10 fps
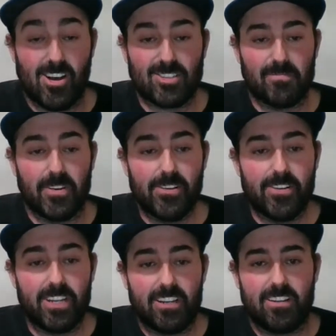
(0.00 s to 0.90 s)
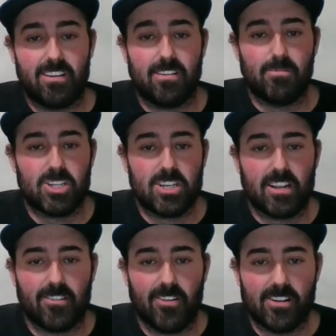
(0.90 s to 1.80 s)
awesome, dude. I
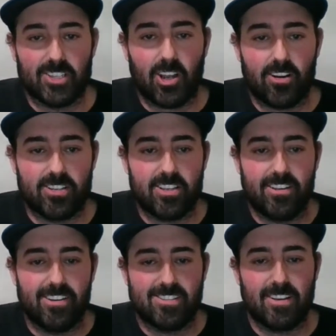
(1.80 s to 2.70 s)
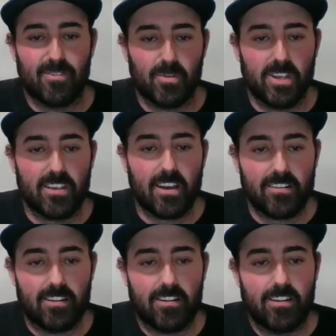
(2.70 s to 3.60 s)
wish I can run as hard as he does every
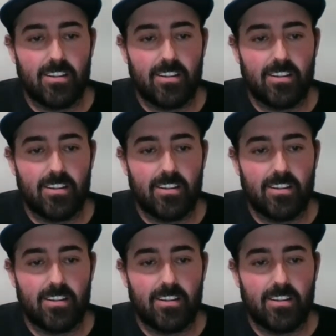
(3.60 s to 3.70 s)
weekend.